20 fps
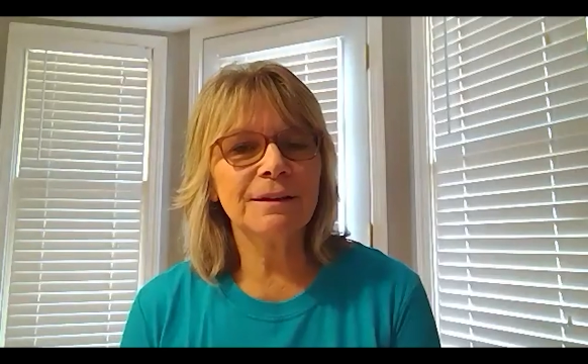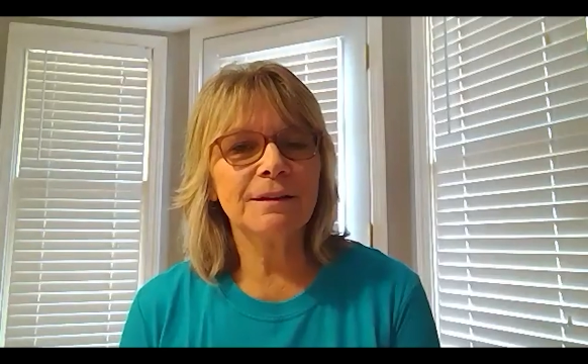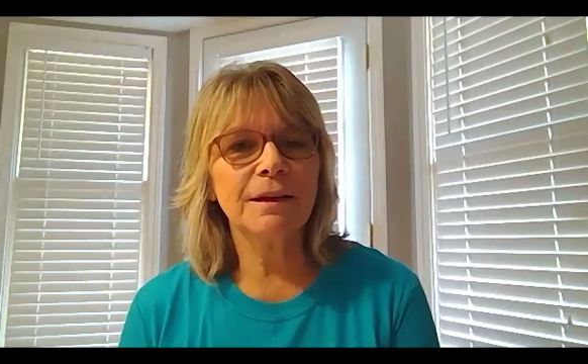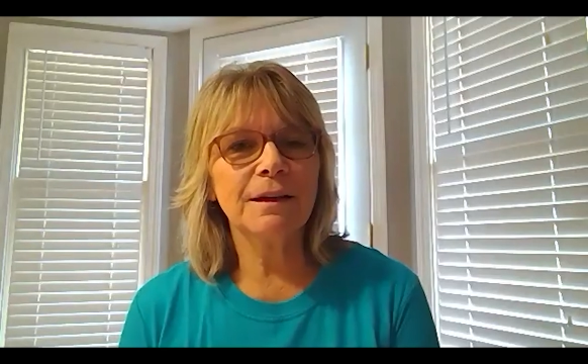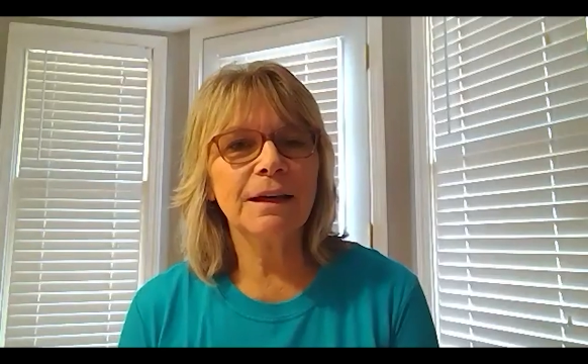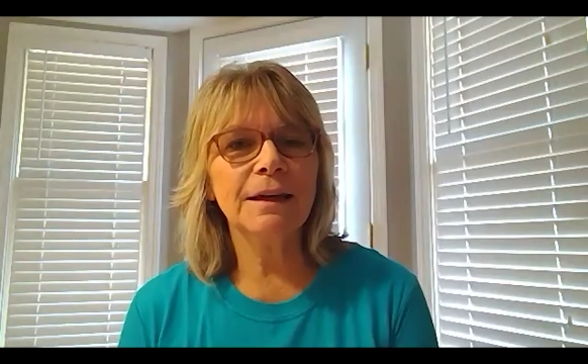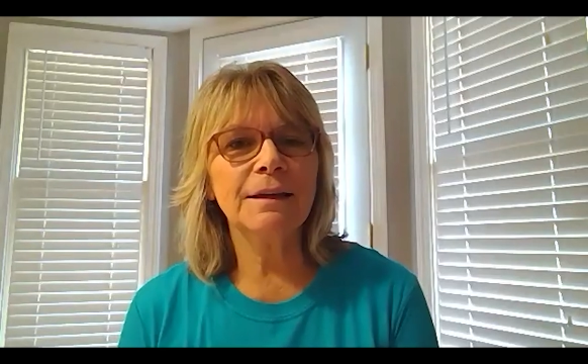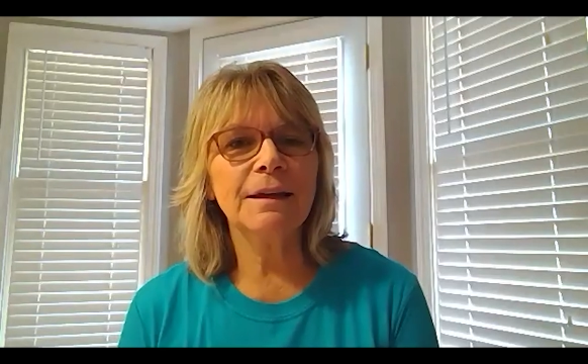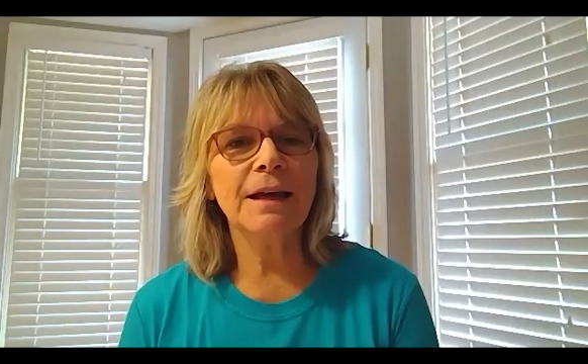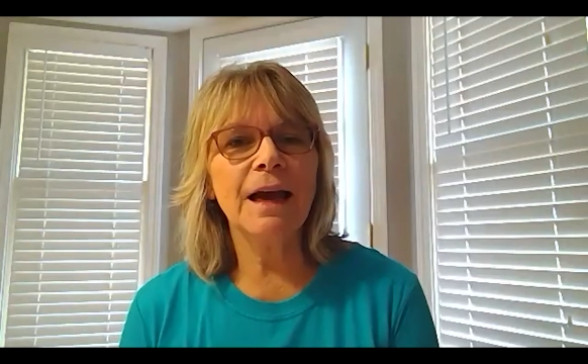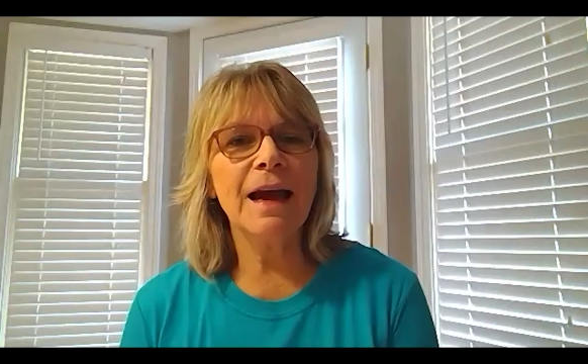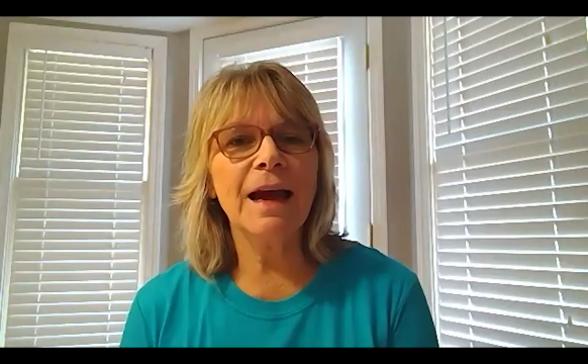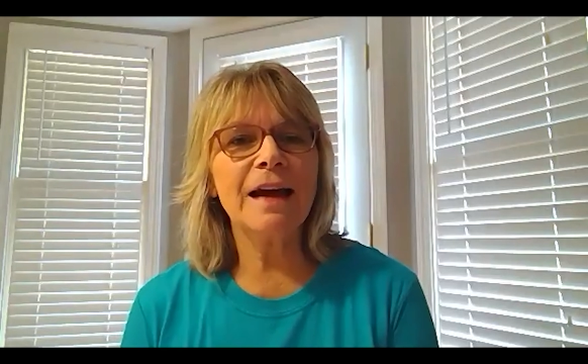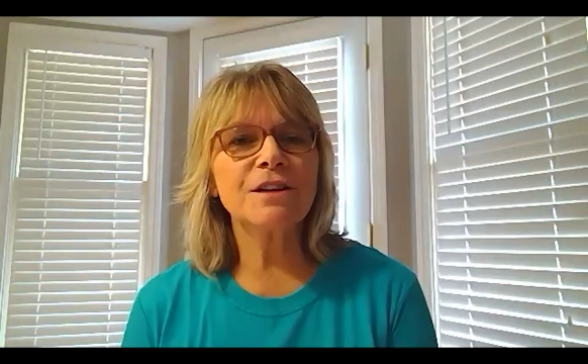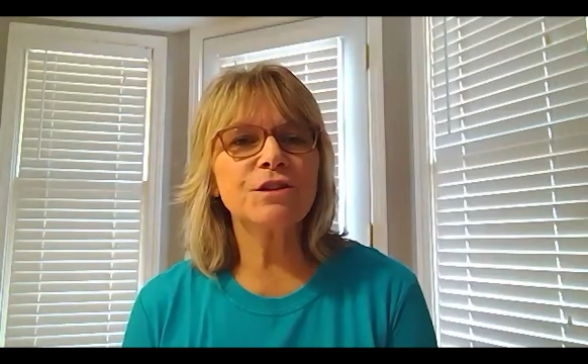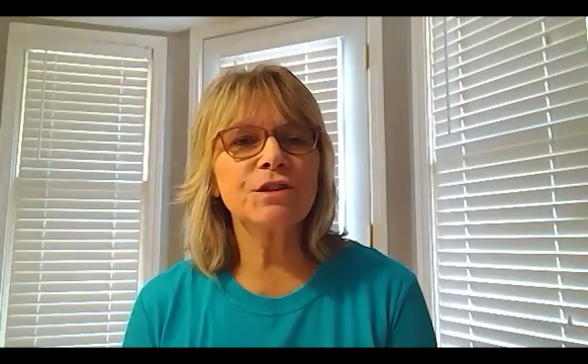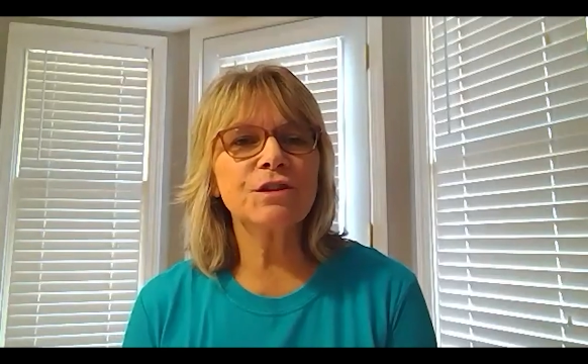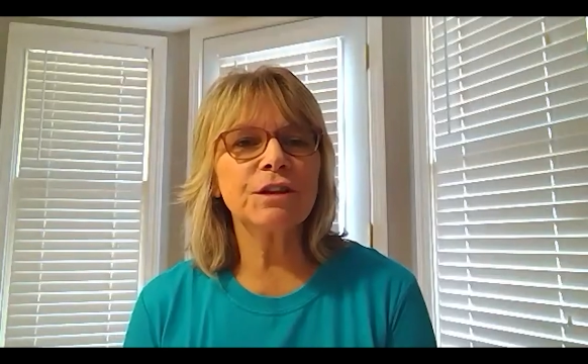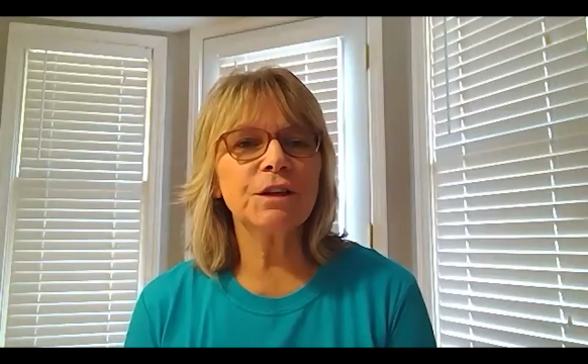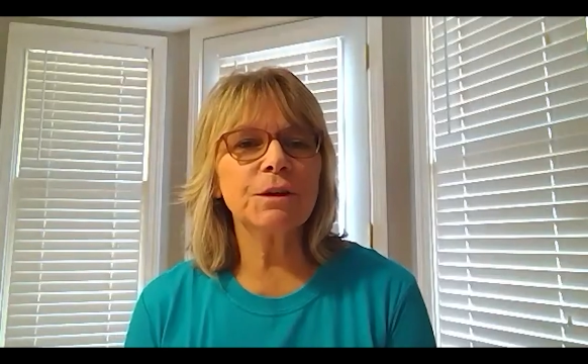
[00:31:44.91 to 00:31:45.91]
And
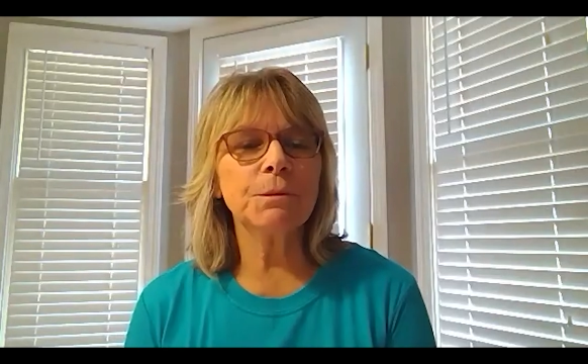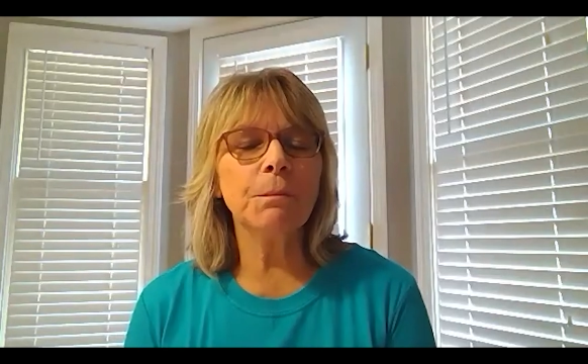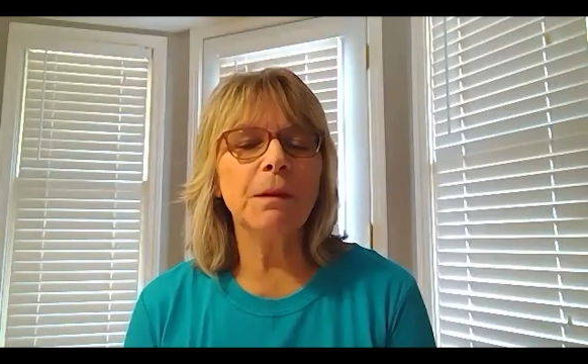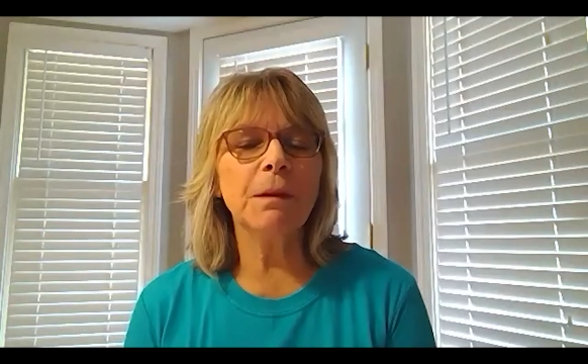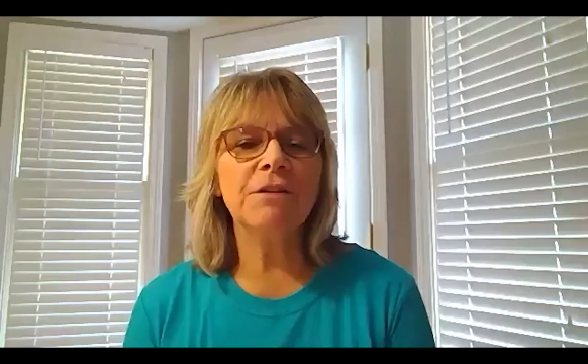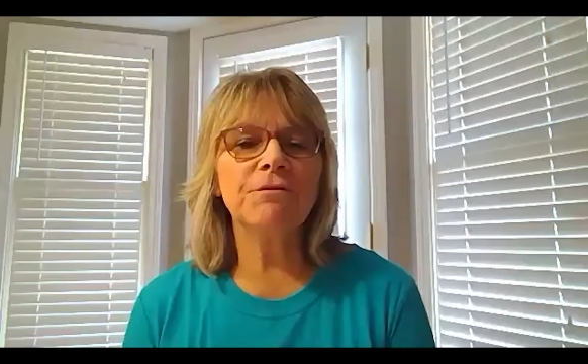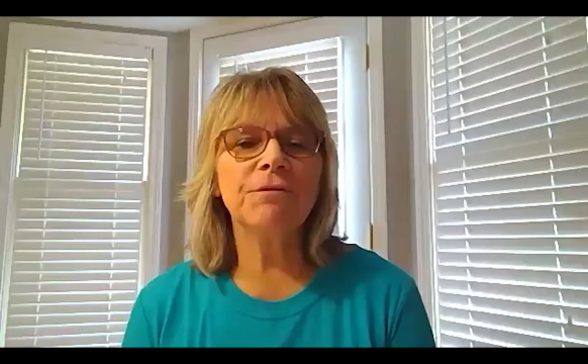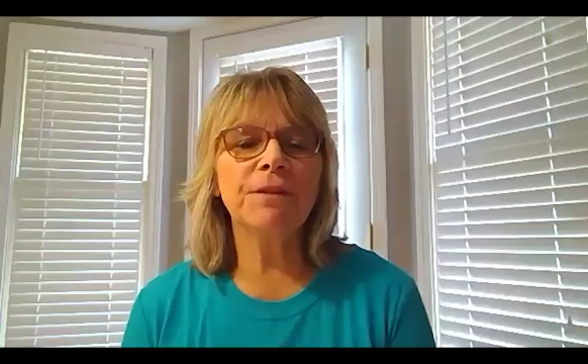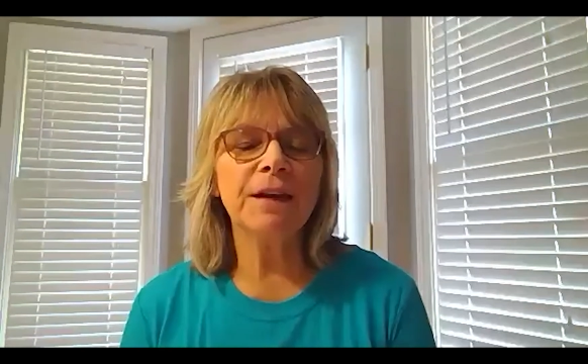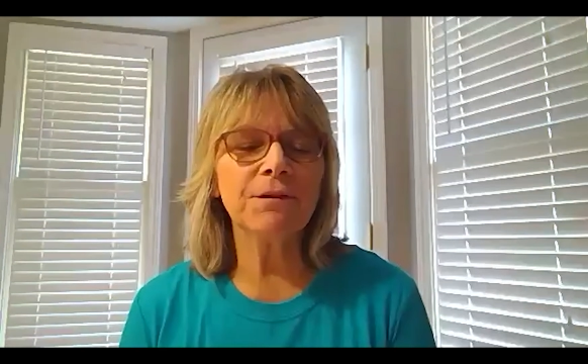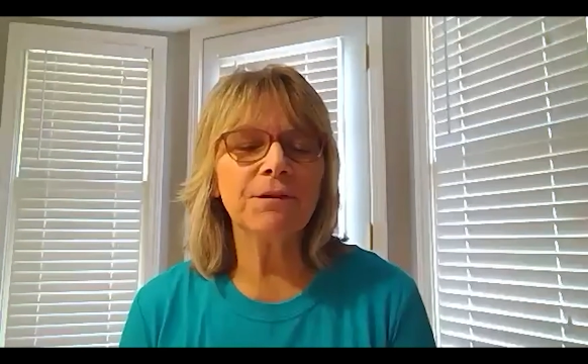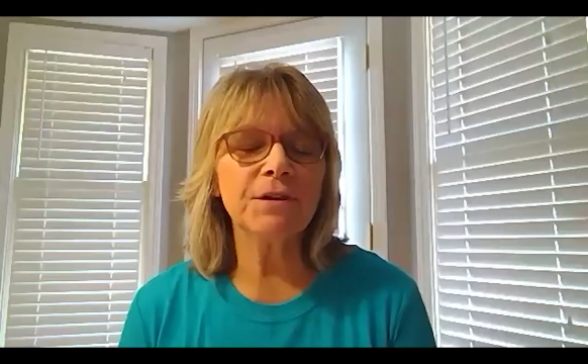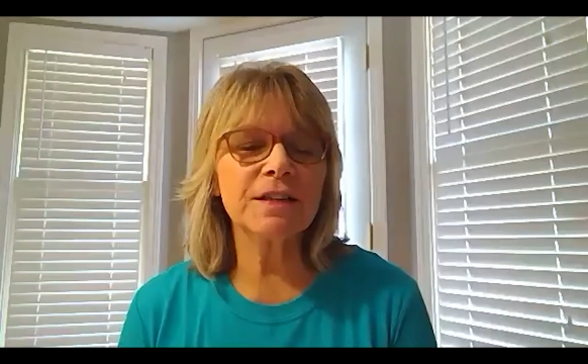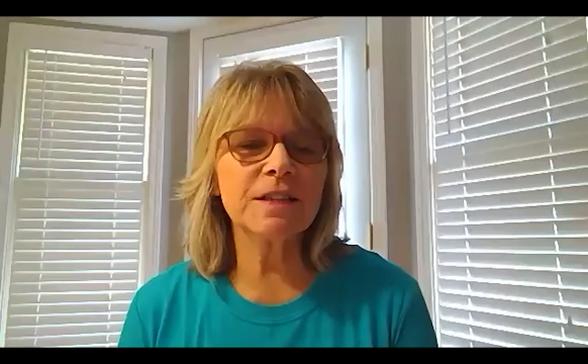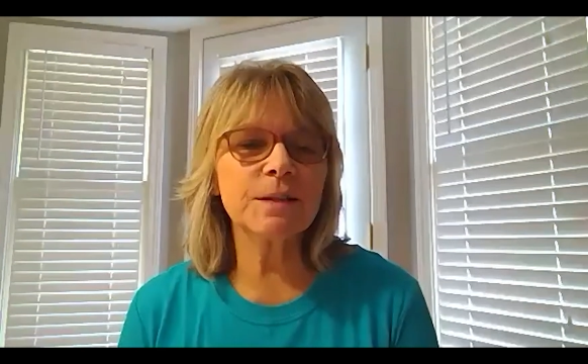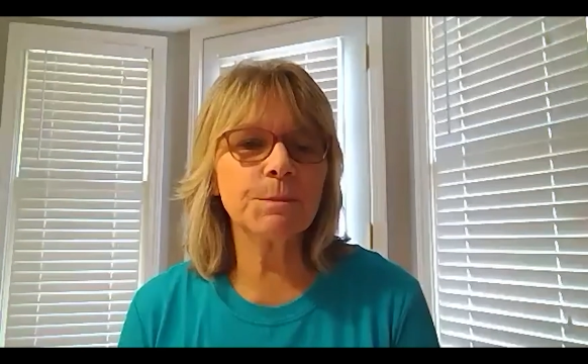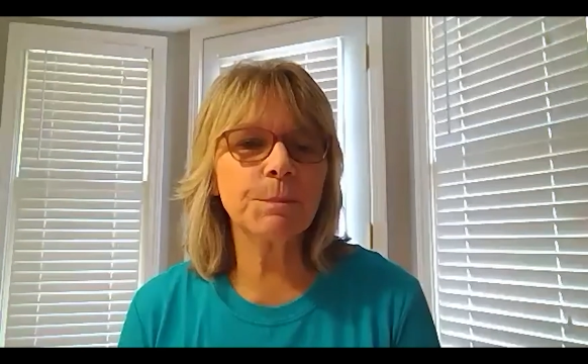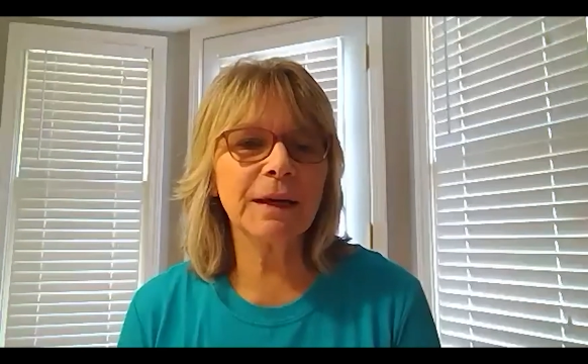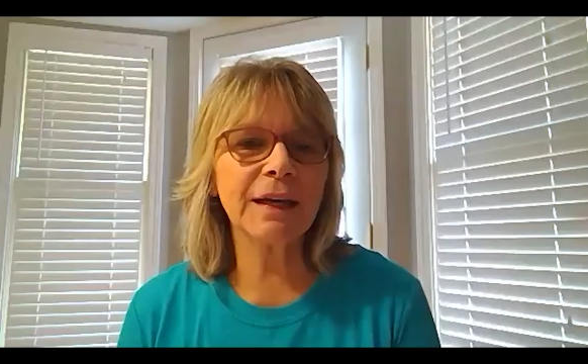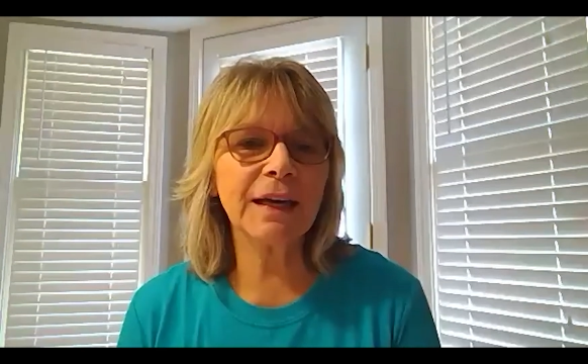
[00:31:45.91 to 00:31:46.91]
actually, my favorite
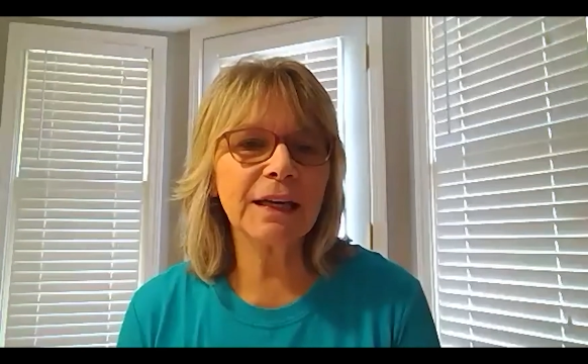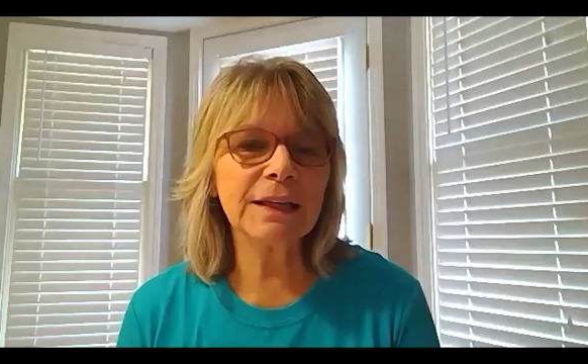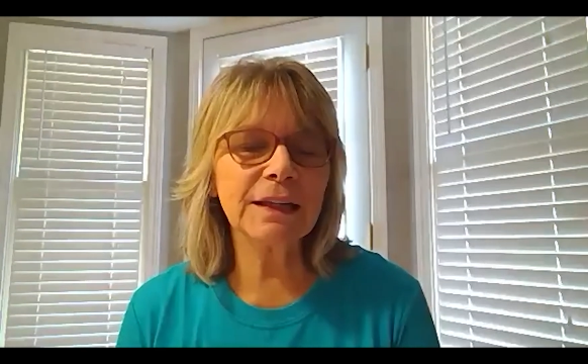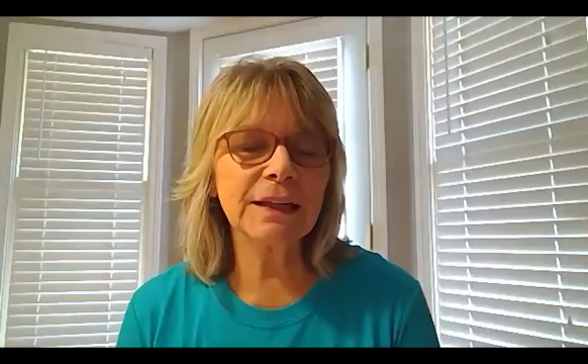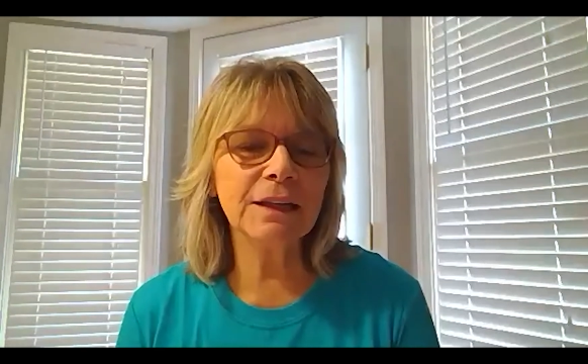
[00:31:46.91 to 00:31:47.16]
spaghetti